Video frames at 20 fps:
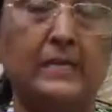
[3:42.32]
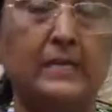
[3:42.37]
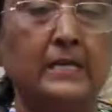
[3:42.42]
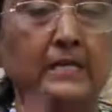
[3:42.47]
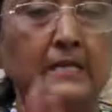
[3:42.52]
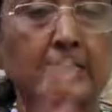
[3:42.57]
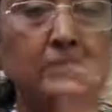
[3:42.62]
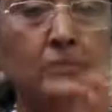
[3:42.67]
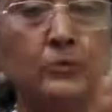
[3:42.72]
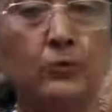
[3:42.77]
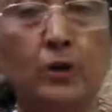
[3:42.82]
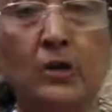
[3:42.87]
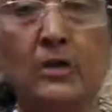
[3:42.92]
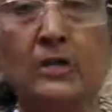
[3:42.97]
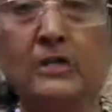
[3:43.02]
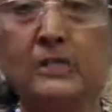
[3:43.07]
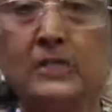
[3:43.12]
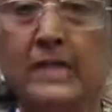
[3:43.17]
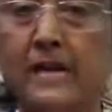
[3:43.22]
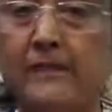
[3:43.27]
It is
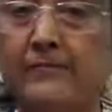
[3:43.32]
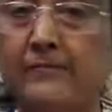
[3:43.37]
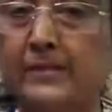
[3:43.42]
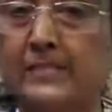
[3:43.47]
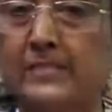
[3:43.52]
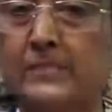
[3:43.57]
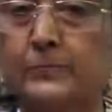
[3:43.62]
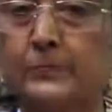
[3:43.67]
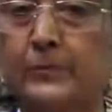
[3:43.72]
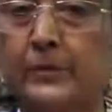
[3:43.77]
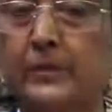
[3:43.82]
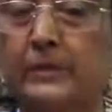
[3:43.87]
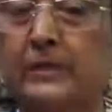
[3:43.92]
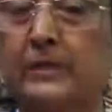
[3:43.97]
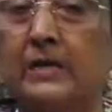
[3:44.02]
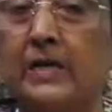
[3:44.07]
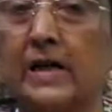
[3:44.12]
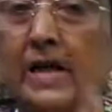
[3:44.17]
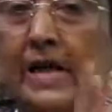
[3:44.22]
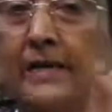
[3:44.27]
called average speed.
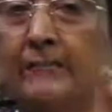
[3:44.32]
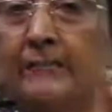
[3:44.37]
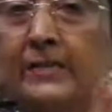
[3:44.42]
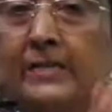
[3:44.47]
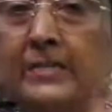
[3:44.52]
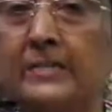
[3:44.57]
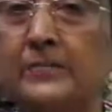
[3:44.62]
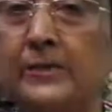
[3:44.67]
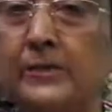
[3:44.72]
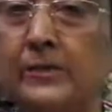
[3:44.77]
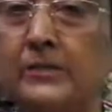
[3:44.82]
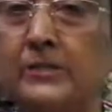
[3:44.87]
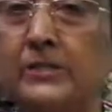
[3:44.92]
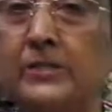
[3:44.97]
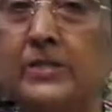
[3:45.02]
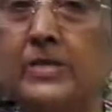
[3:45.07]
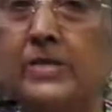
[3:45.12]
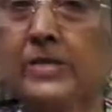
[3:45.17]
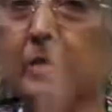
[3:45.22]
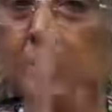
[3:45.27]
Average
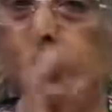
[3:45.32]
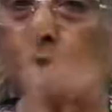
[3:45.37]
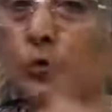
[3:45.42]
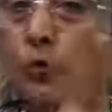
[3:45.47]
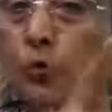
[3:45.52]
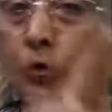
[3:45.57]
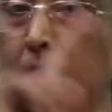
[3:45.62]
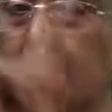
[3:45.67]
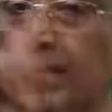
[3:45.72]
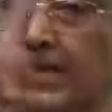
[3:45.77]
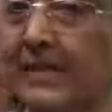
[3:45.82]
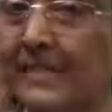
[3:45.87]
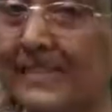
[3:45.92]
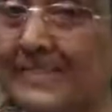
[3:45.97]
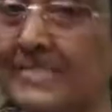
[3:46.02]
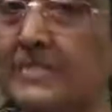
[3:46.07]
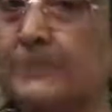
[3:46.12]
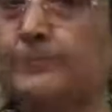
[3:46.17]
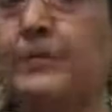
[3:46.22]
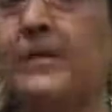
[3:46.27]
velocity, total
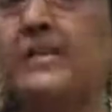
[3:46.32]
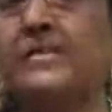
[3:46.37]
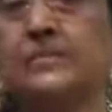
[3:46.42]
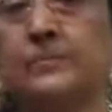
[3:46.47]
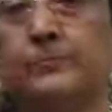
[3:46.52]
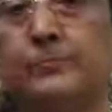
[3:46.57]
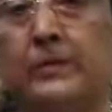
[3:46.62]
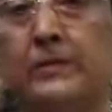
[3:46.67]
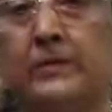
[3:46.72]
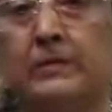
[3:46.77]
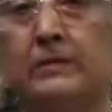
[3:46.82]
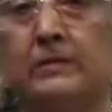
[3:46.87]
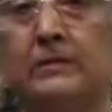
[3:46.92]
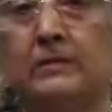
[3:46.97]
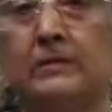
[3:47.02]
displacement